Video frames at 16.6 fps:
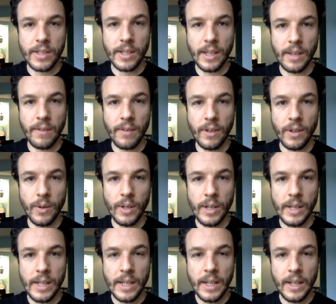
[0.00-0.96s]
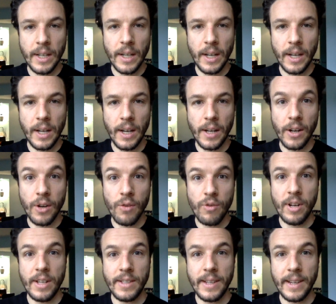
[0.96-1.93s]
to give you an
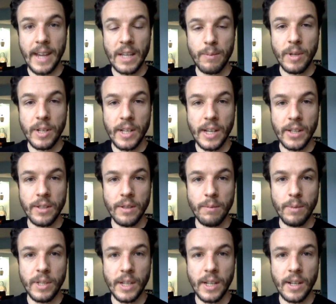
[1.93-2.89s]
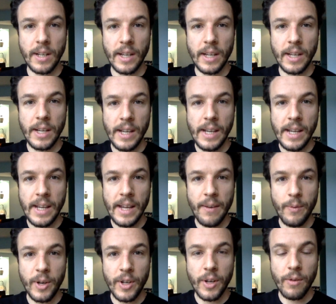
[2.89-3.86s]
unrealistic expectation, particularly
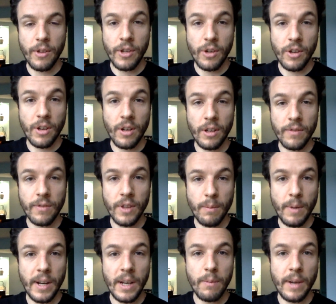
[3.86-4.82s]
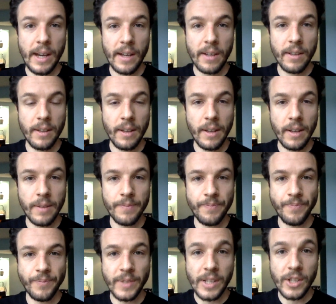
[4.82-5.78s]
if we know that you can ask for the money back.
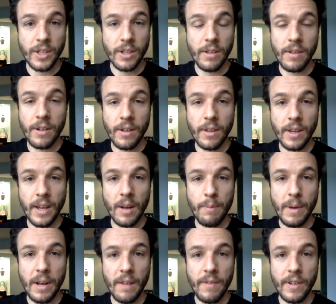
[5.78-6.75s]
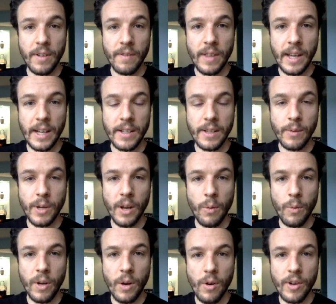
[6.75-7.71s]
That's another kind of benefit of that. We
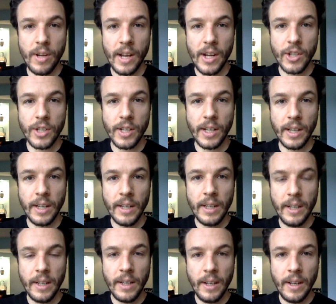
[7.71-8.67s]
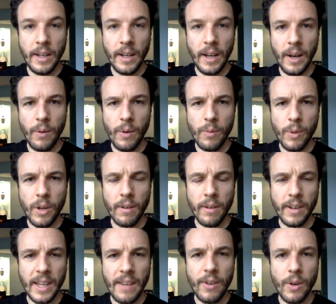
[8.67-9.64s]
only actually we're not
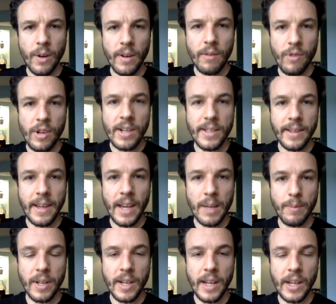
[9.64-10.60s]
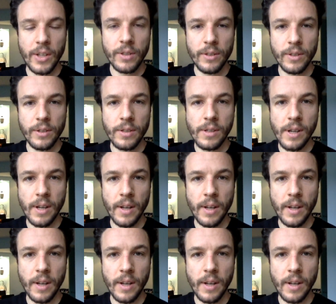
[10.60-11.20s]
going to give you unrealistic expectations.